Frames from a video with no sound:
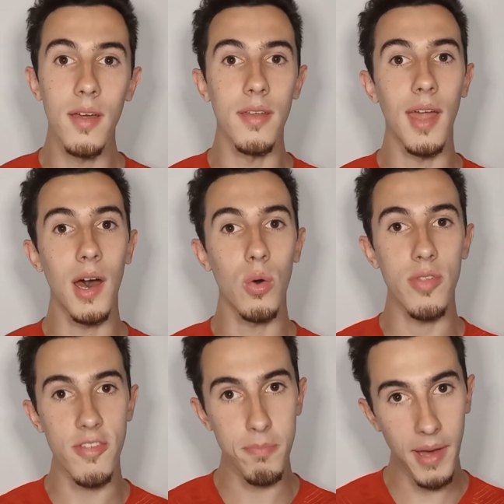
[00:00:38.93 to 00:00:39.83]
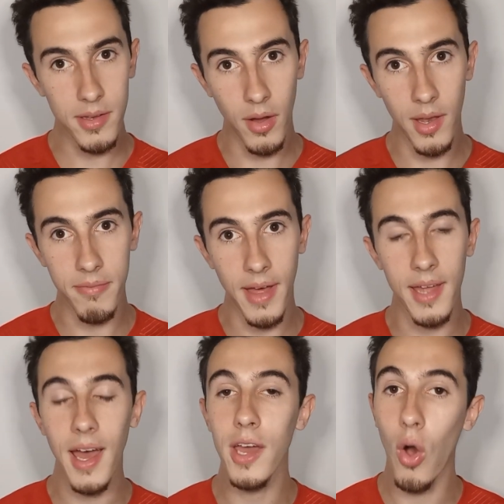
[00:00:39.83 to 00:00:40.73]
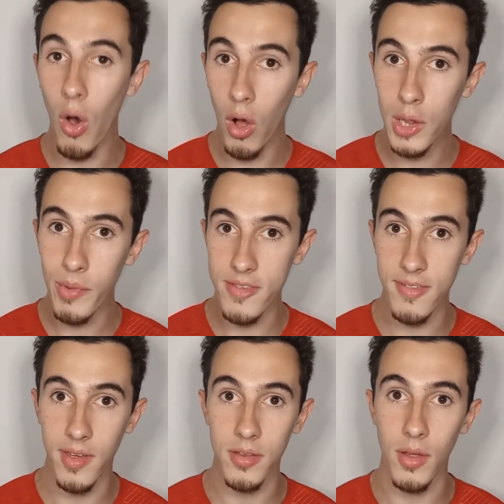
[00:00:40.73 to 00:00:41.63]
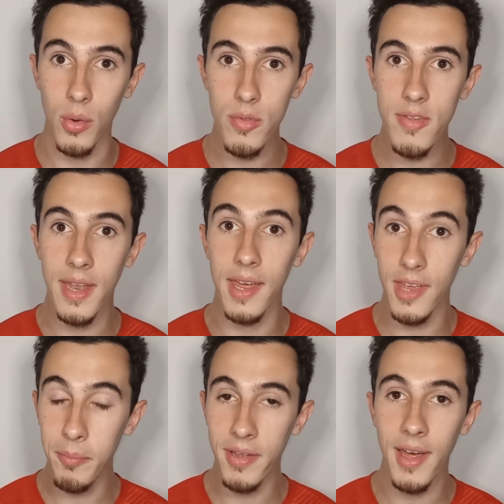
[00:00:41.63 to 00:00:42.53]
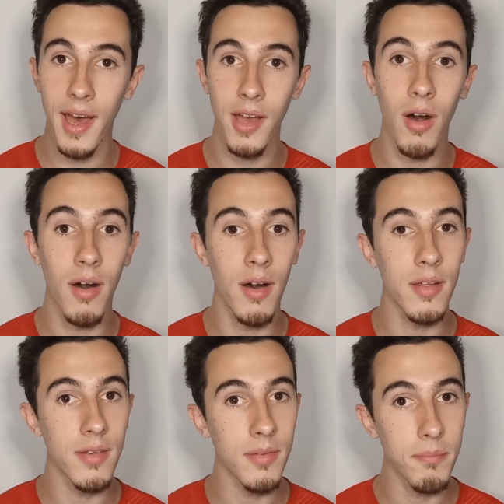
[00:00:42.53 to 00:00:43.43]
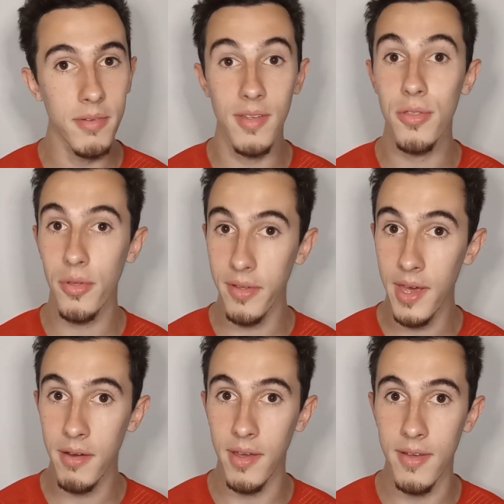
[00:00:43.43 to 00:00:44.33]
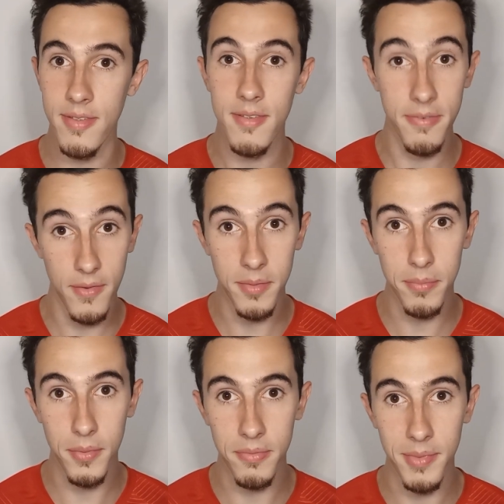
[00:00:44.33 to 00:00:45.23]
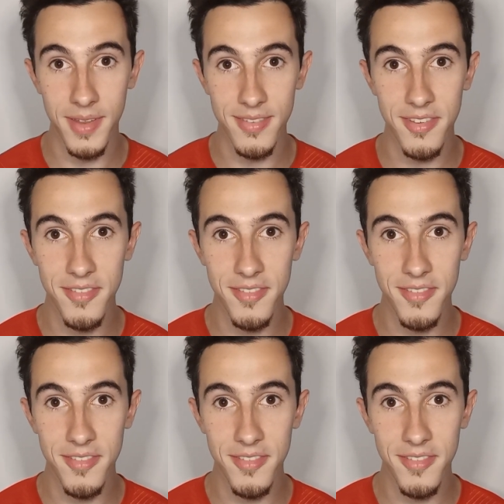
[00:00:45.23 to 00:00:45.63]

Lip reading: Now, despite all of that, I always take notes and I keep an eye on potential areas for improvement.